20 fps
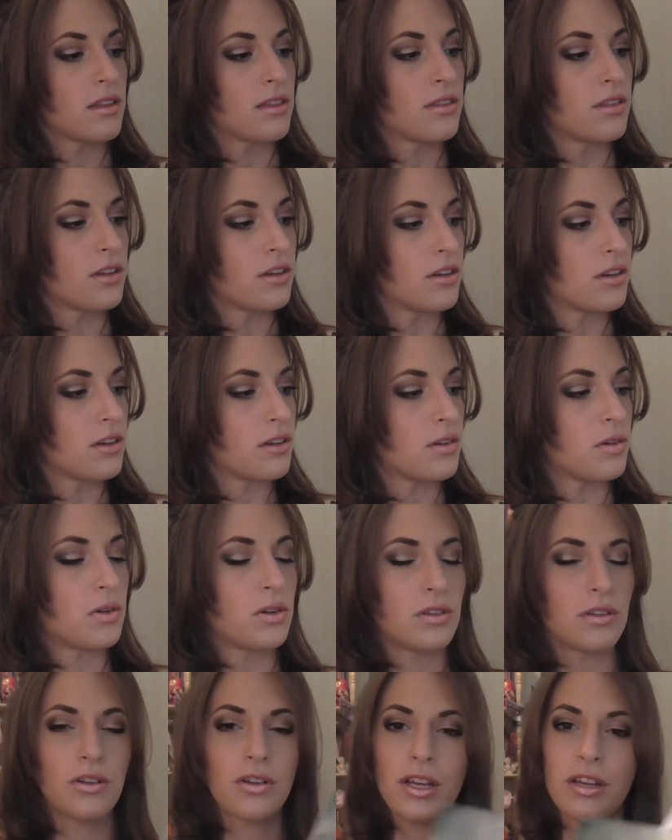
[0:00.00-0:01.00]

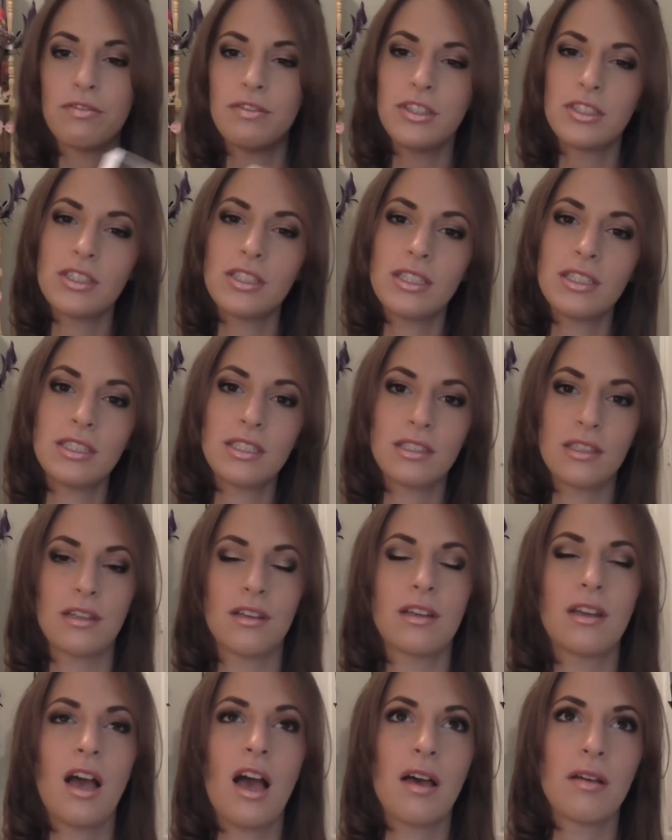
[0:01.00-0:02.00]
first let's
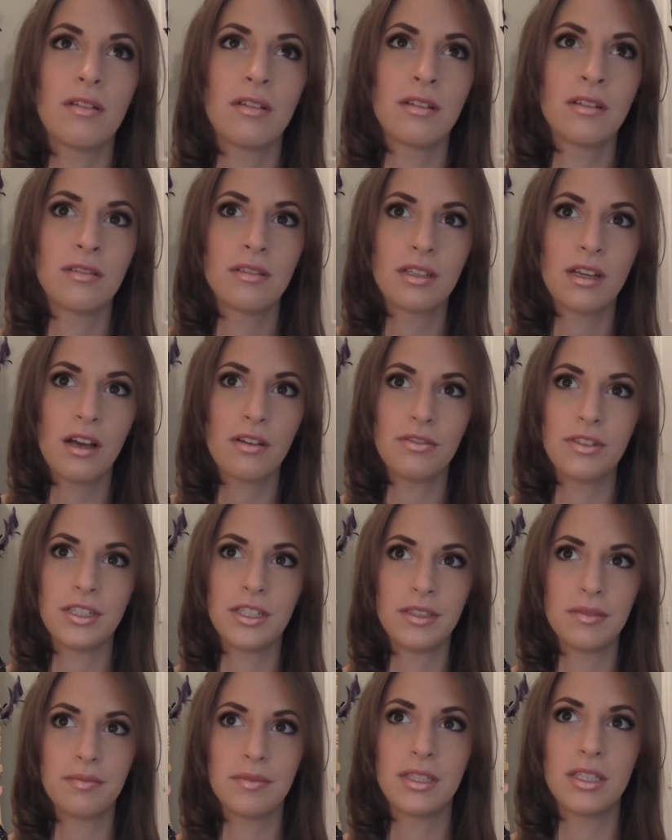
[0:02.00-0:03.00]

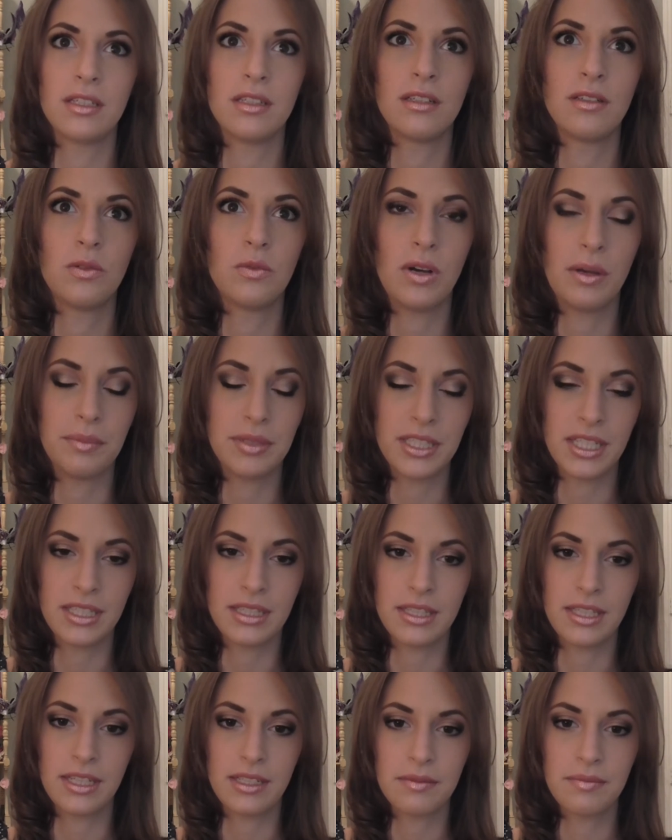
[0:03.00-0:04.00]
cover the
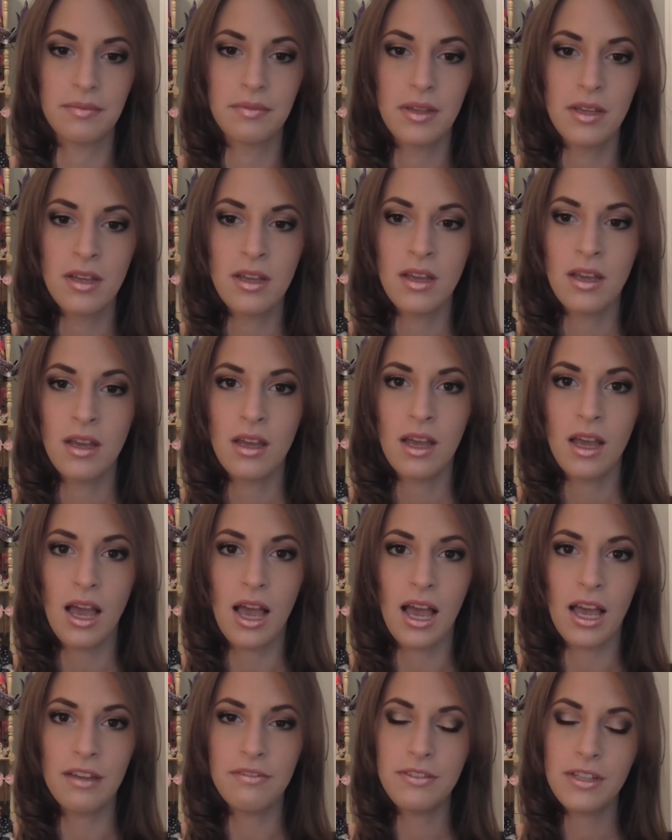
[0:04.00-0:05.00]
website thing.
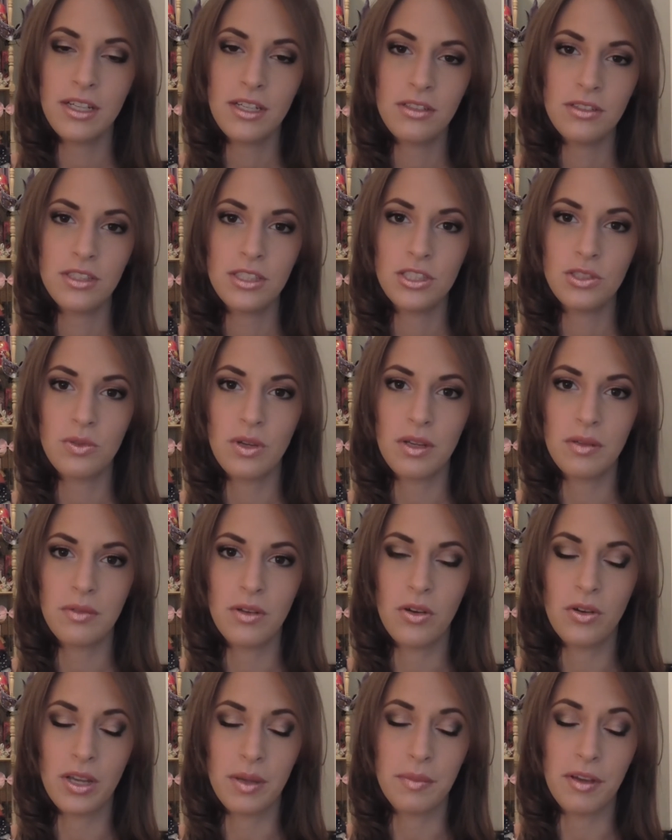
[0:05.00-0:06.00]
I found this
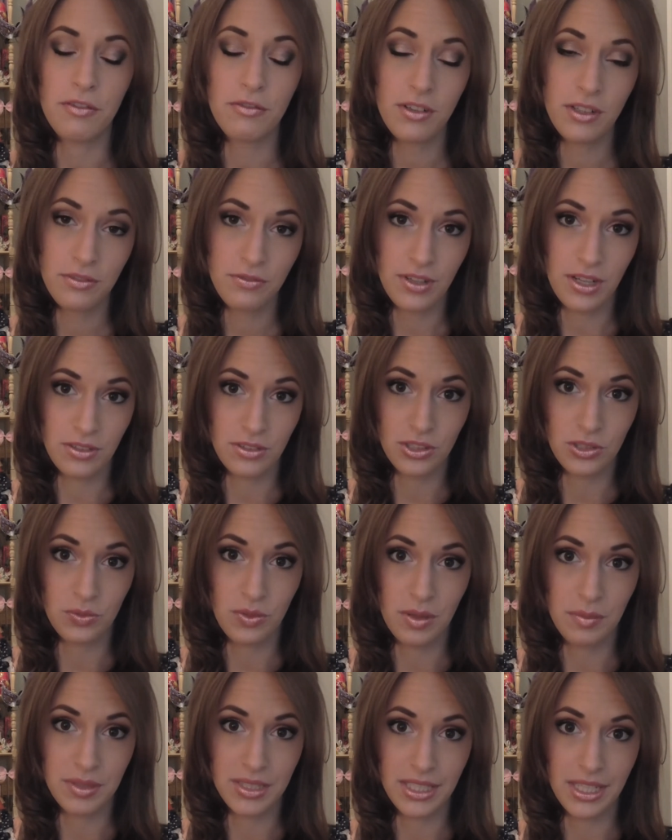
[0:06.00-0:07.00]
my friend found this
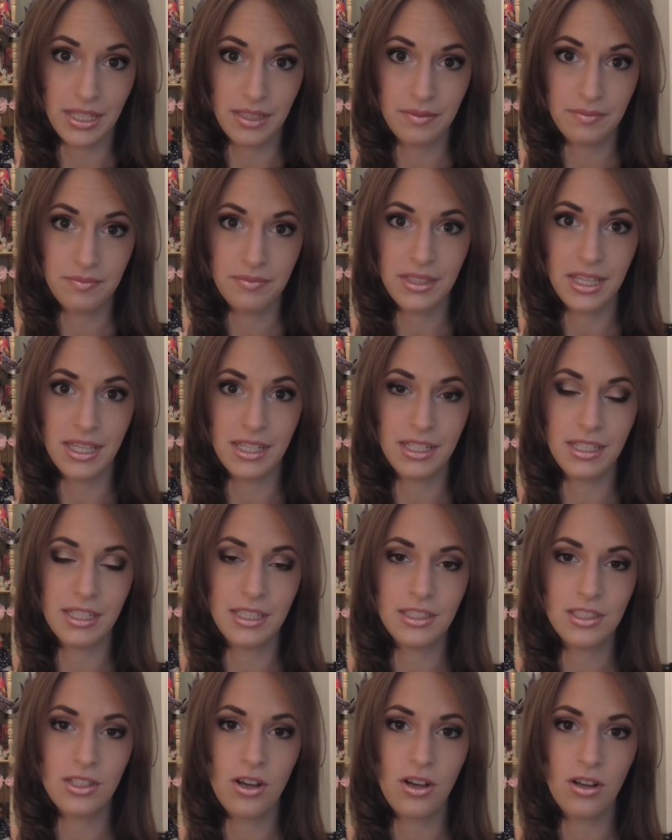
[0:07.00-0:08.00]
website, and it
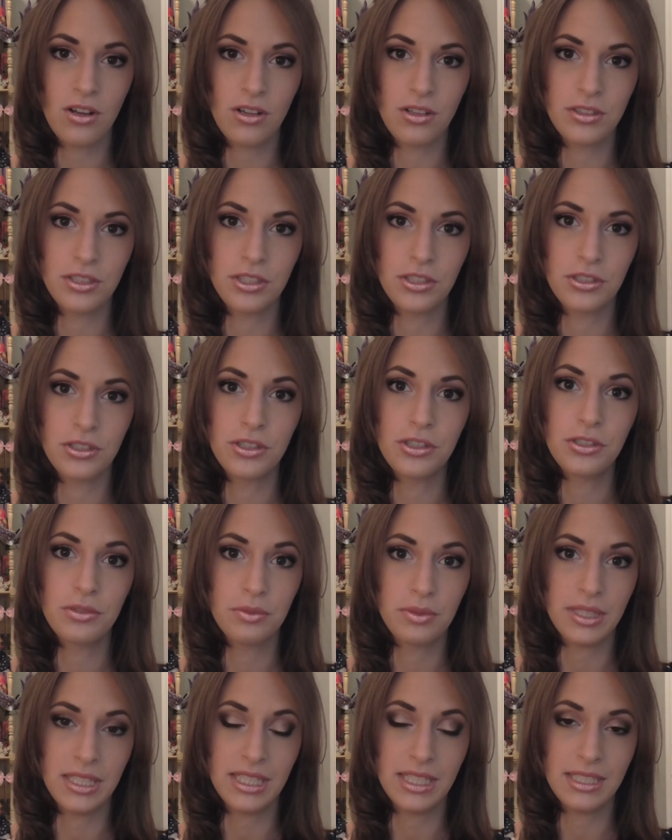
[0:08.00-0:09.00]
is called
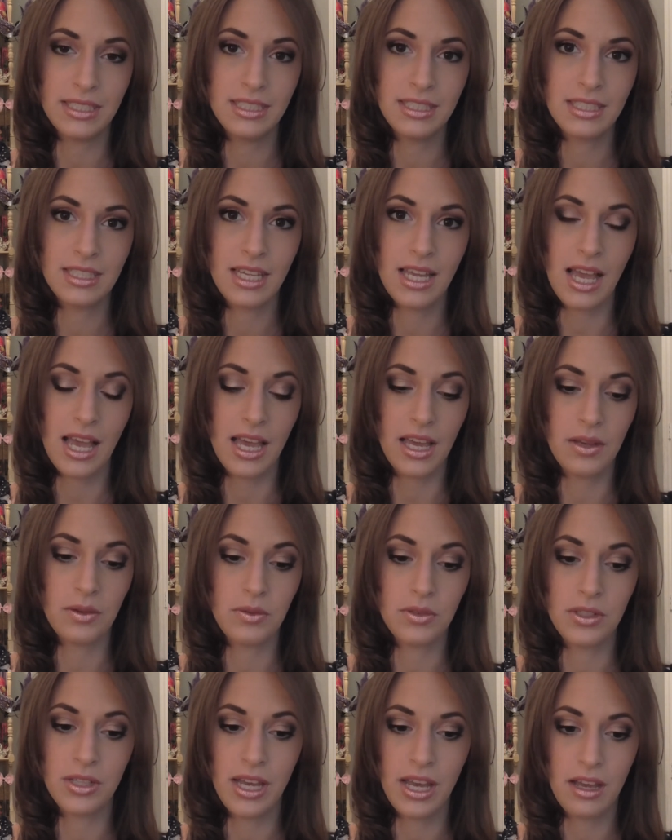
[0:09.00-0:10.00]
Goodreads. I
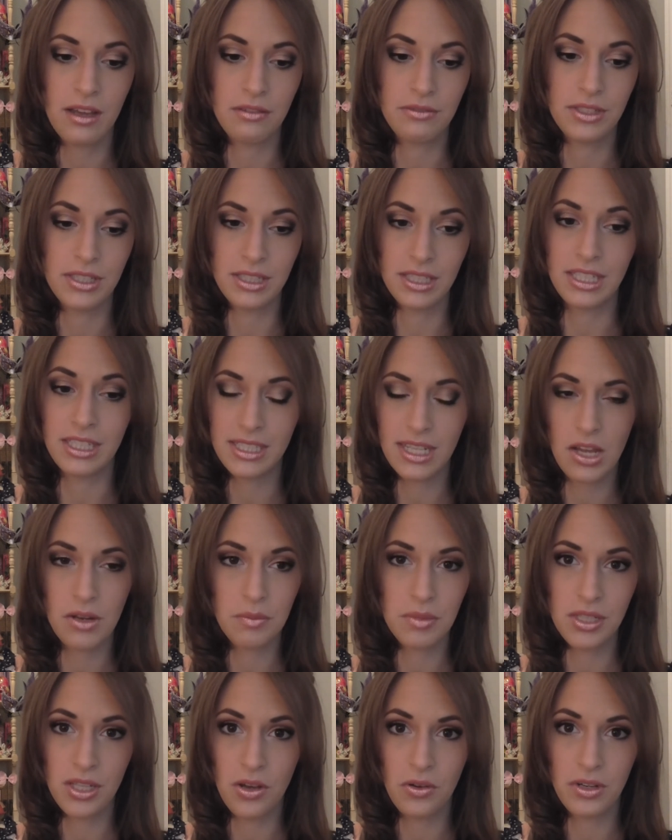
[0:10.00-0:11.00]
will have it linked
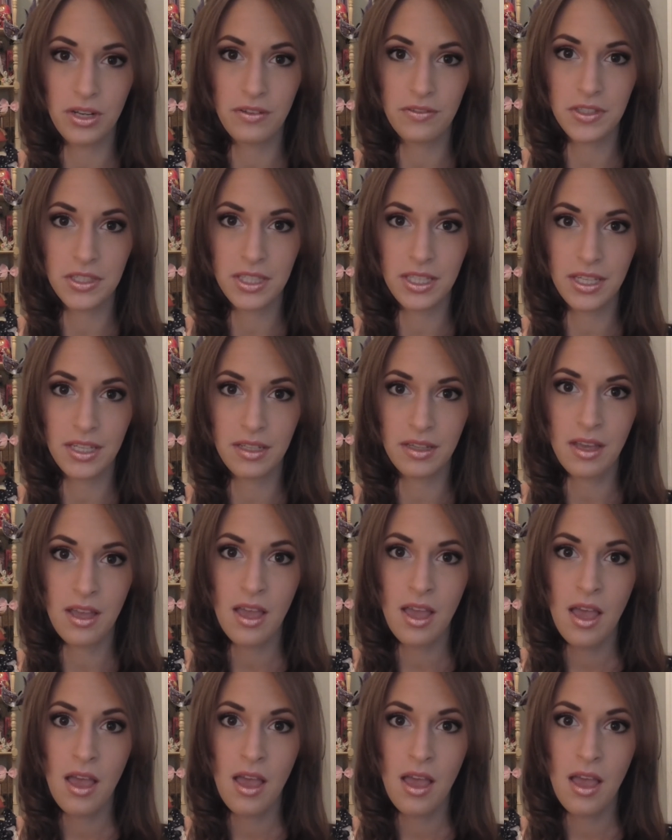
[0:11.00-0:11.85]
down below and everything,